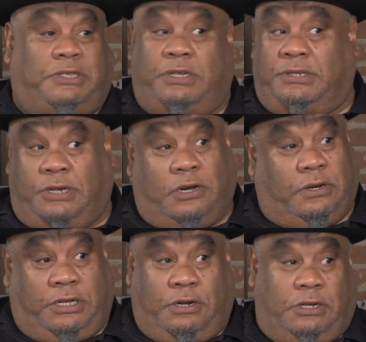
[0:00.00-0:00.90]
He does it on
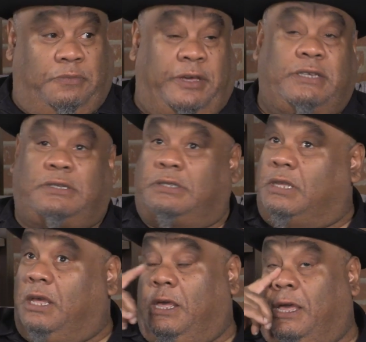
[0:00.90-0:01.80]
a yearly basis,
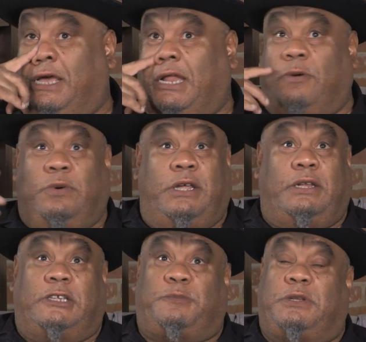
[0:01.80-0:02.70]
and I went
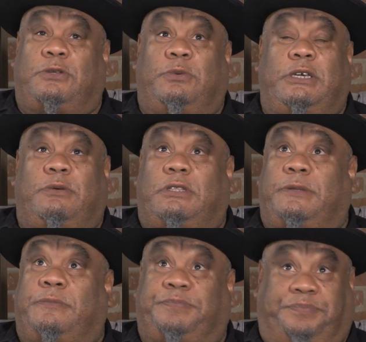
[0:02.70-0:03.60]
and I spent a week with
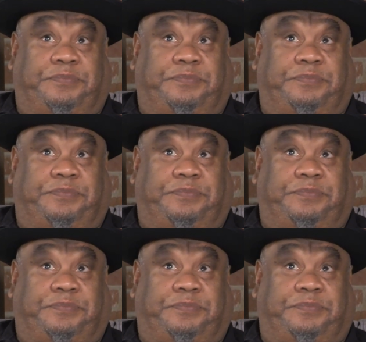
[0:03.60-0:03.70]
him,